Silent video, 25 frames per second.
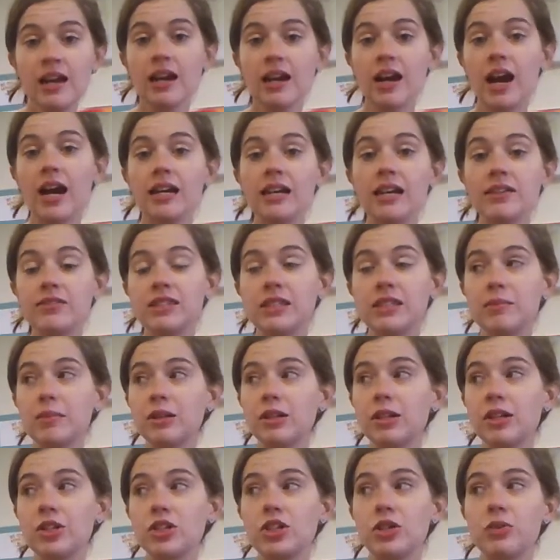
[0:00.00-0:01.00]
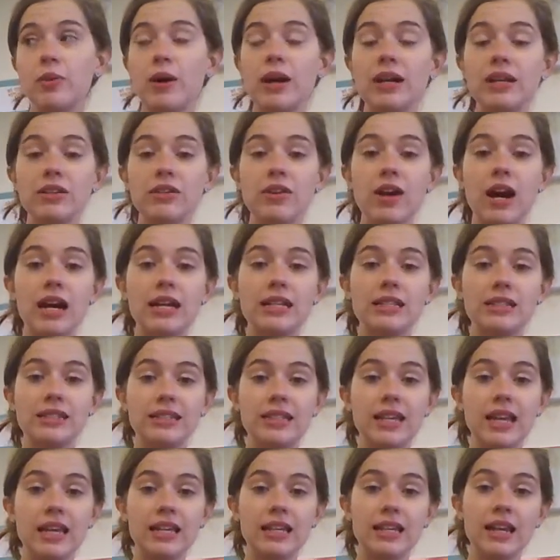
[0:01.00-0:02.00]
kind of similar to what you guys
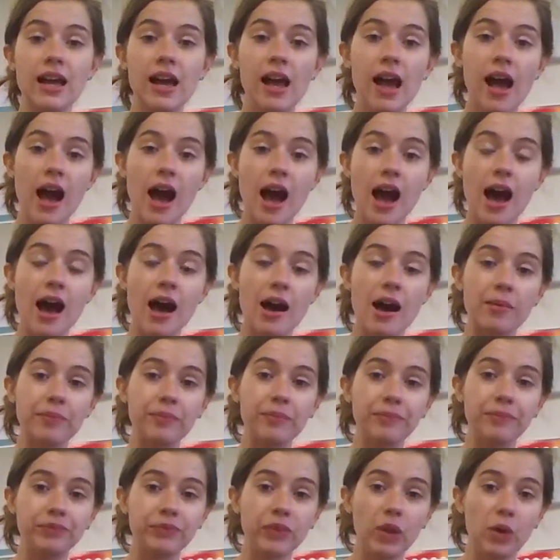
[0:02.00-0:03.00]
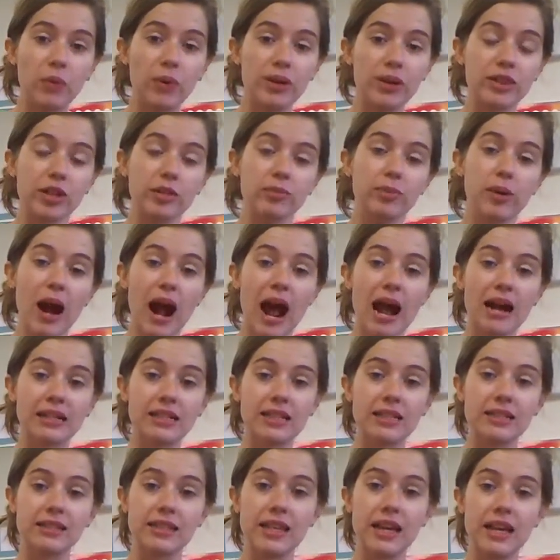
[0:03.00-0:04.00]
did with your
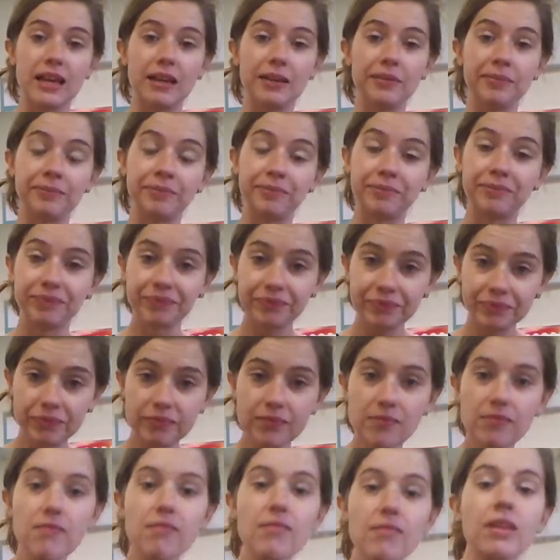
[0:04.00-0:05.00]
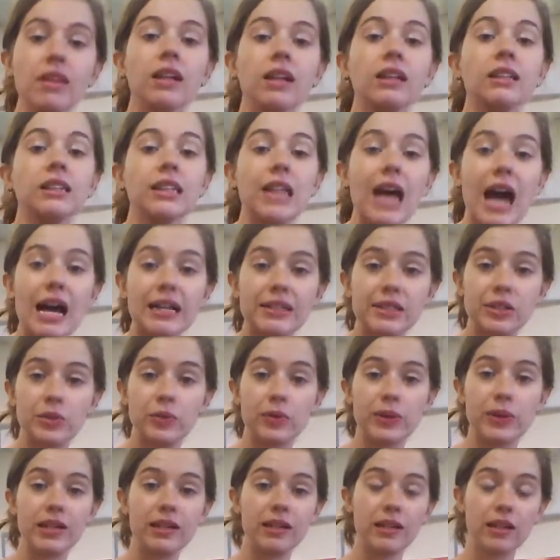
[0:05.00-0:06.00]
practicing last
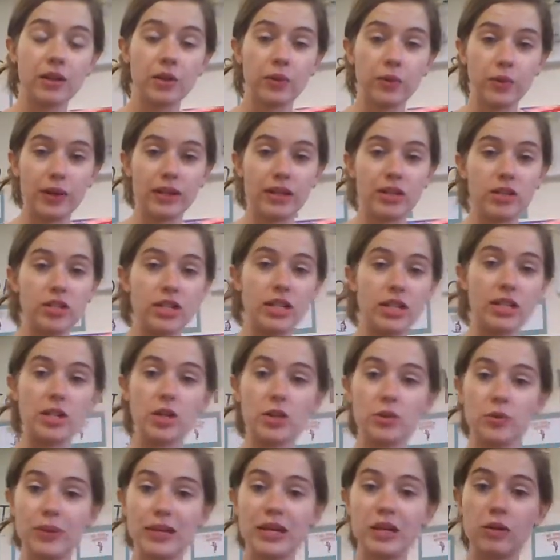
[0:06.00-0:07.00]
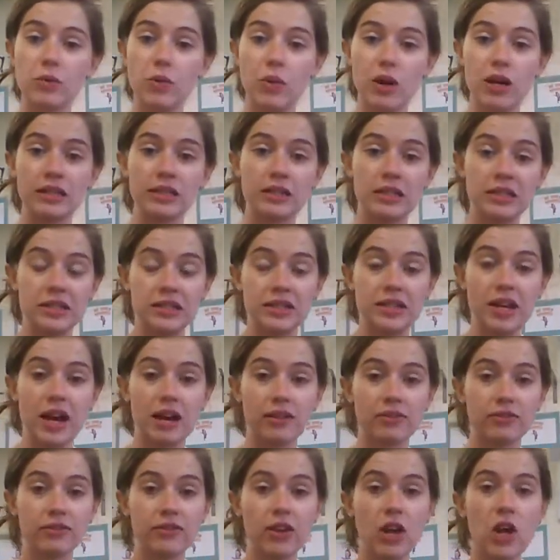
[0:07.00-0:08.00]
week when you did your week 1
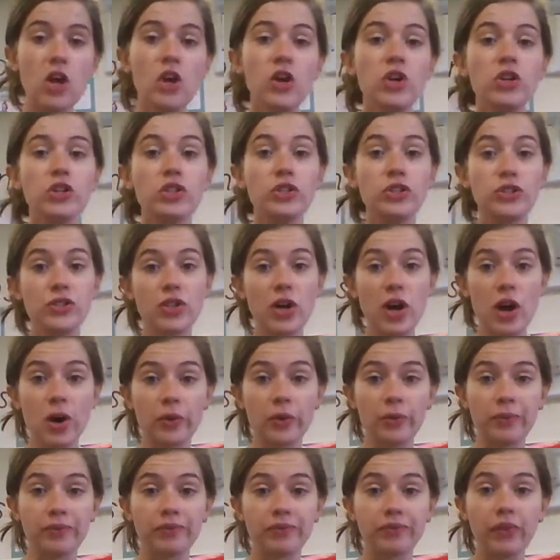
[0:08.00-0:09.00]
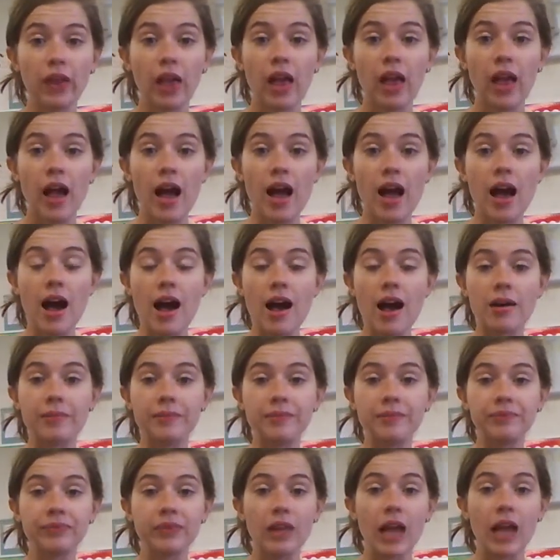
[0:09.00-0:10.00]
stuff. So
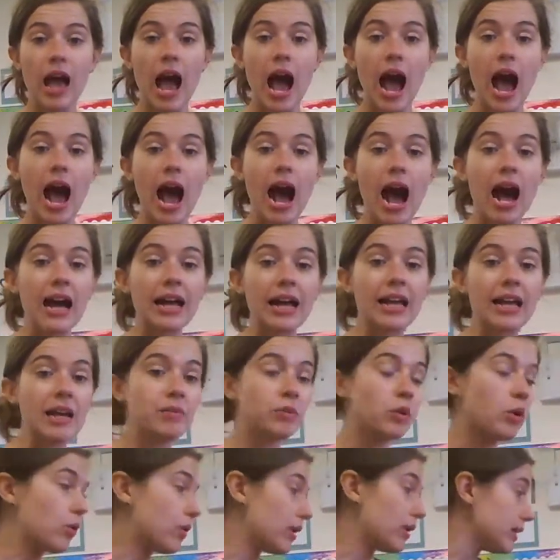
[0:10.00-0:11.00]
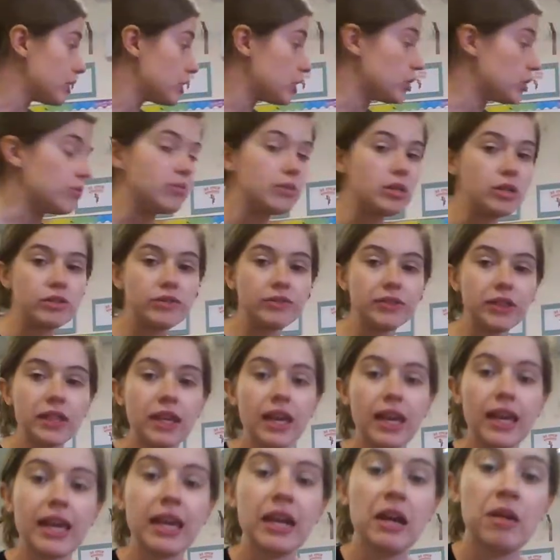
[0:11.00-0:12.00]
I am going to move the
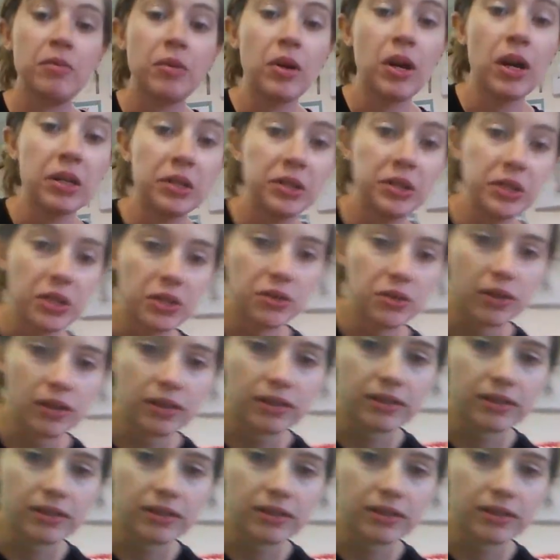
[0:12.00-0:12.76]
camera so you can